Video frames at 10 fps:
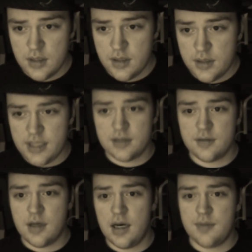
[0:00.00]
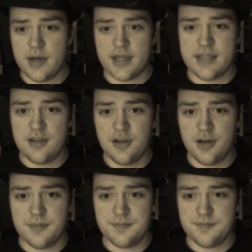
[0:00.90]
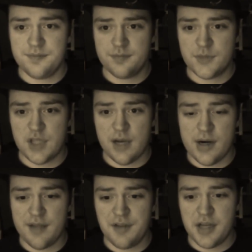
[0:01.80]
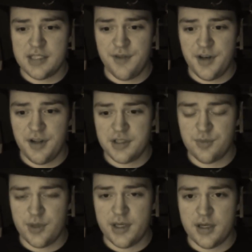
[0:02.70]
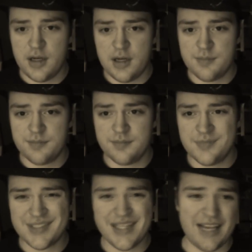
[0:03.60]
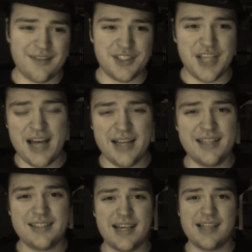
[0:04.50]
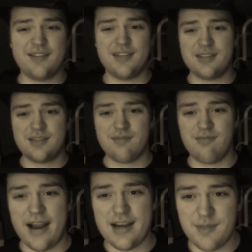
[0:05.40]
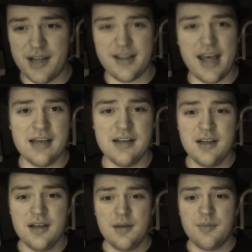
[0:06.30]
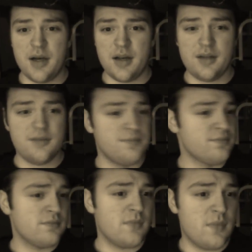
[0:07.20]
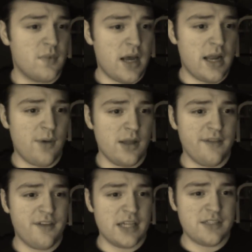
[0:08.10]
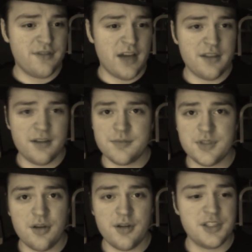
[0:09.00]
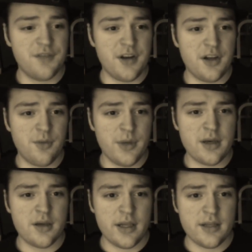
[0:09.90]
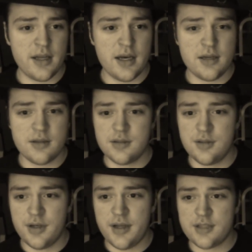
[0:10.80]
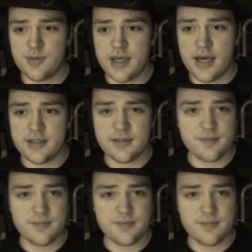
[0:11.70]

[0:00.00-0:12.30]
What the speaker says: Yeah, I guess I'll do it. So I want to give you guys a video this week. It's kind of shoddy. It's kind of just random like that. But I didn't want to leave you guys with nothing. So there's your video of the week, and tune in next week, guys.